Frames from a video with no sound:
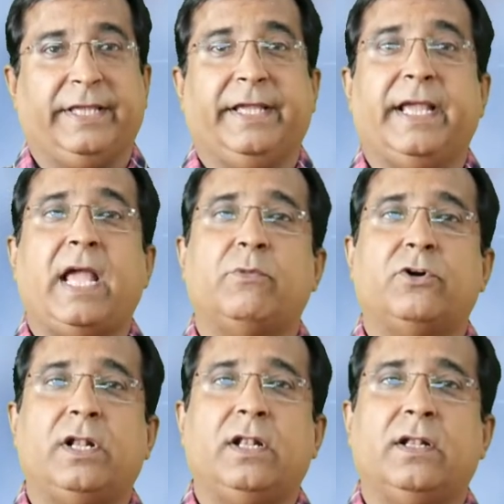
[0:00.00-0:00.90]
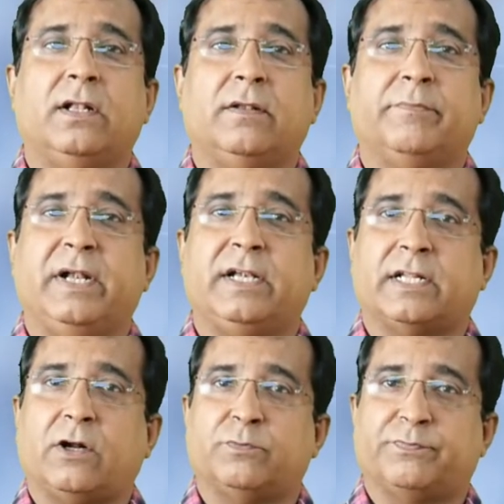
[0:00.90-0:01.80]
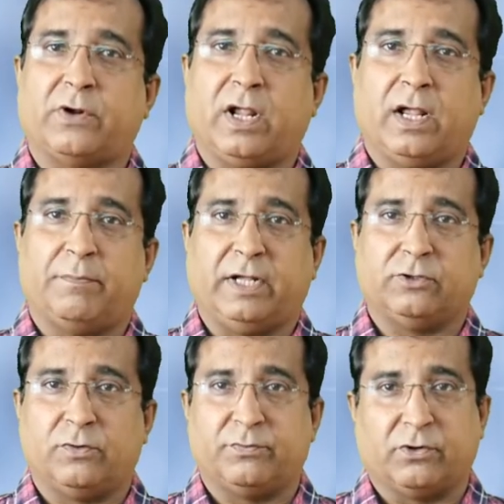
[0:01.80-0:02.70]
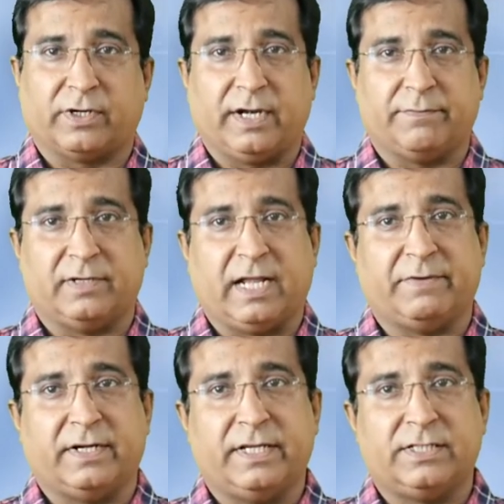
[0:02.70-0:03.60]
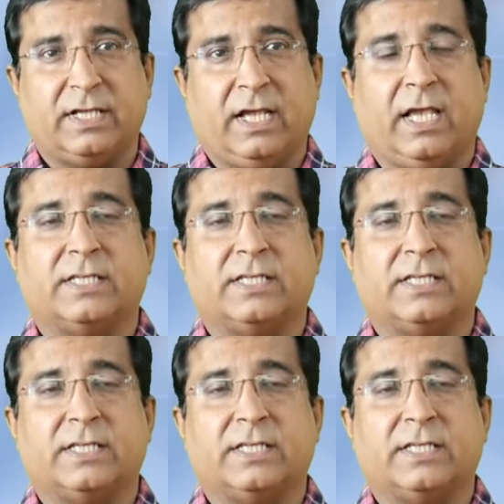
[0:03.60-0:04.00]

the AI model built around Python program libraries